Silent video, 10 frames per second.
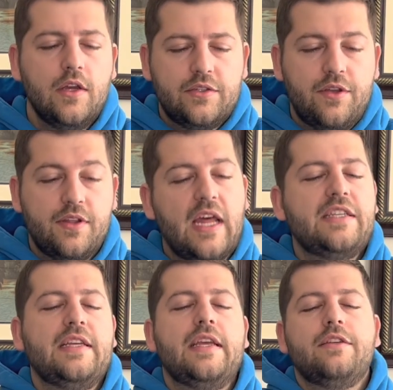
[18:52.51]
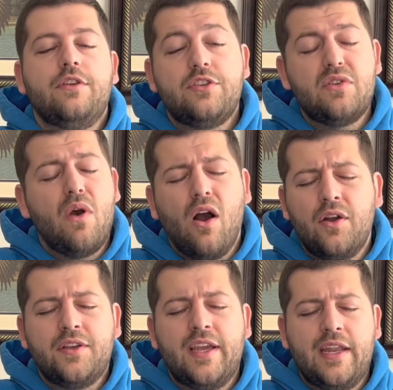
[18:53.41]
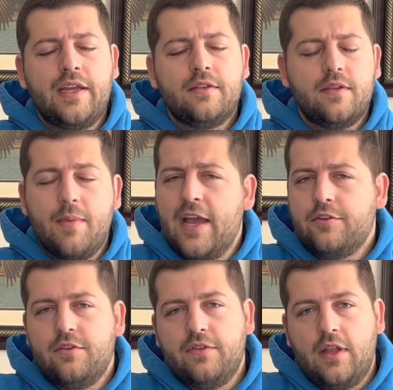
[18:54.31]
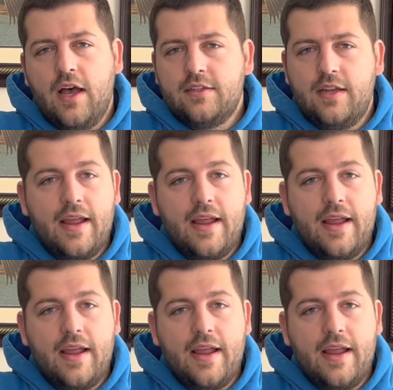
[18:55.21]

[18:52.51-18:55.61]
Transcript: So the nice thing is you are getting some extra velocity,